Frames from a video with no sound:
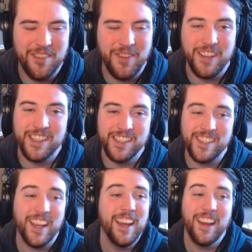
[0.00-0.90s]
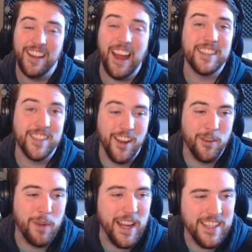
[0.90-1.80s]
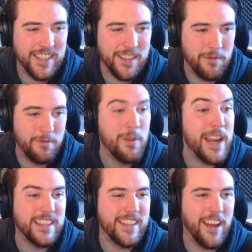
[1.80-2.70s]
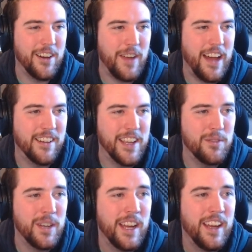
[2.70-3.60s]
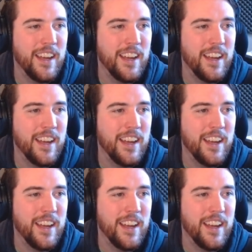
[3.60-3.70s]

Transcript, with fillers: the village. That's gotta raise the resale value.